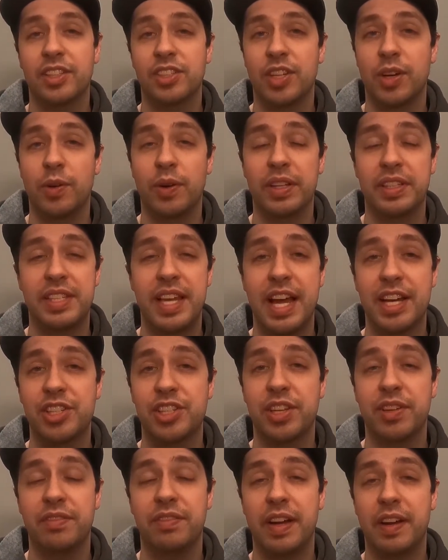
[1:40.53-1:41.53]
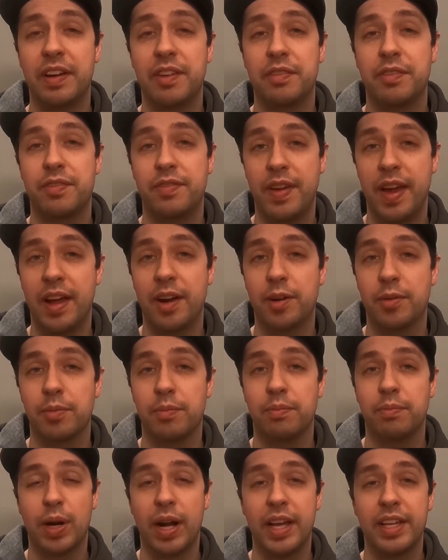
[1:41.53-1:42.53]
So it's actually a very fair
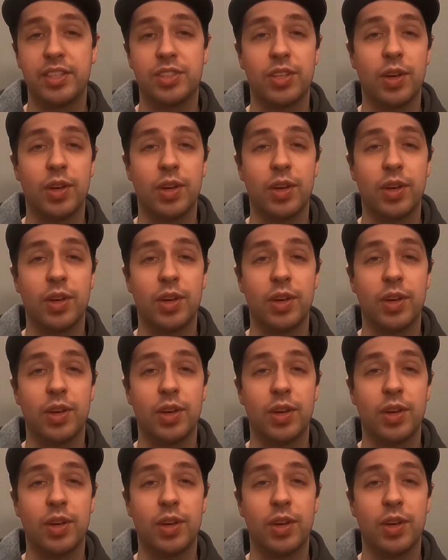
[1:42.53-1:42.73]
price.